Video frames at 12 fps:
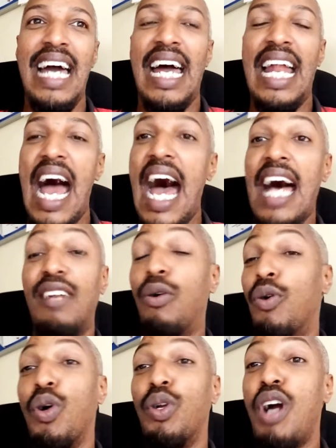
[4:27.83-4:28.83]
And I
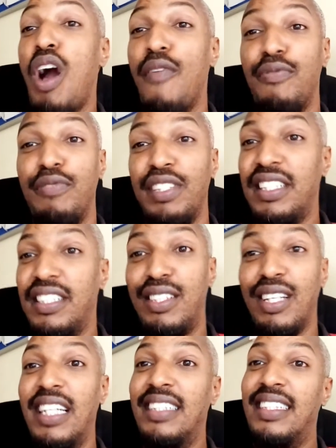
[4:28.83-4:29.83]
don't go to conferences
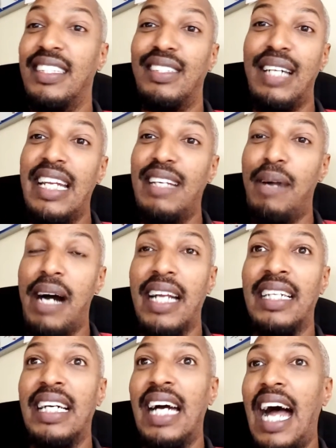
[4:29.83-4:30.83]
to listen to anybody.
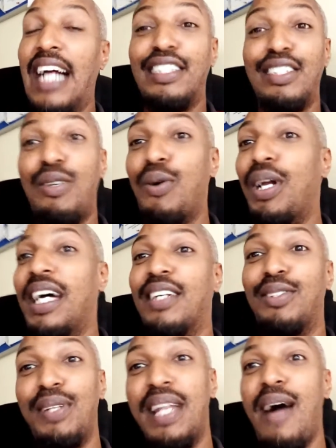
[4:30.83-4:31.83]
I just go
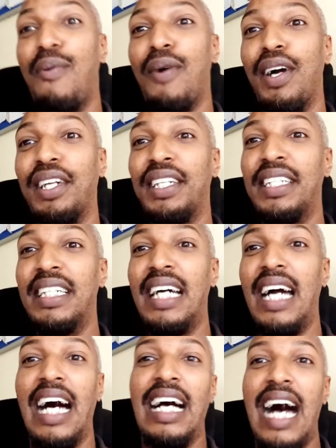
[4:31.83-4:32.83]
there to network.
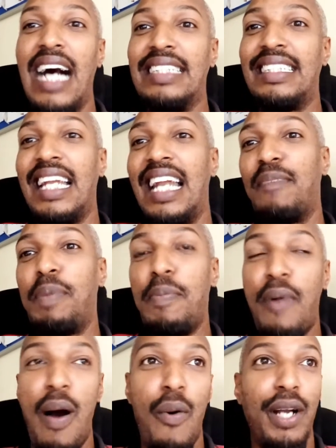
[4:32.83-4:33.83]
I select
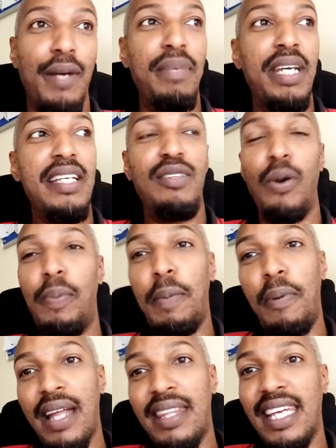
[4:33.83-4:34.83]
people I want to meet, or
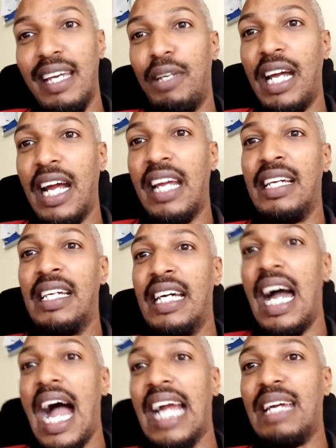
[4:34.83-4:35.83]
people I think that
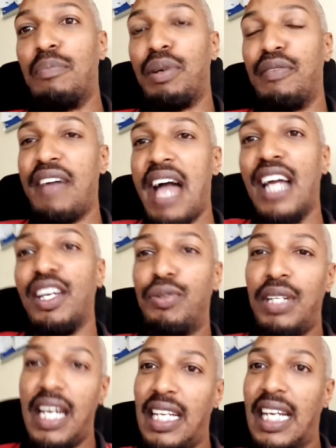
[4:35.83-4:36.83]
I can bring value
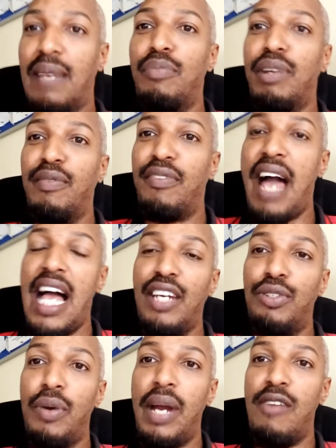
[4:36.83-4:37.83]
to them, they can bring value
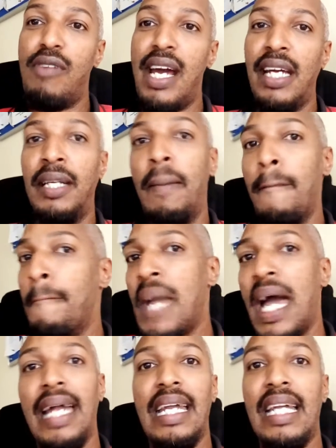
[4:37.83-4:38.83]
to ARED.
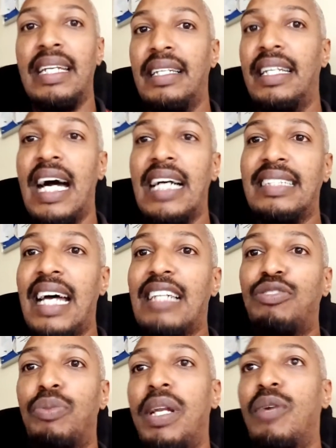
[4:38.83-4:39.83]
And then
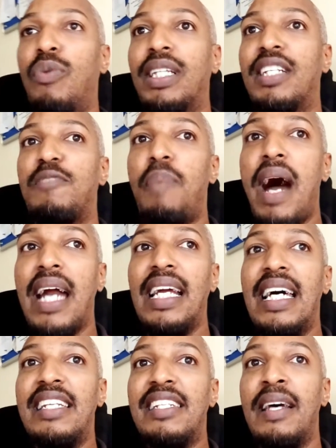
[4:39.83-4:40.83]
that's really what the spot
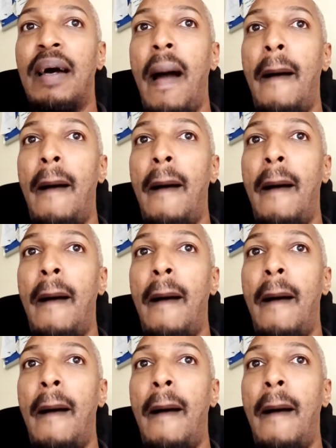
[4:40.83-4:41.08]
is.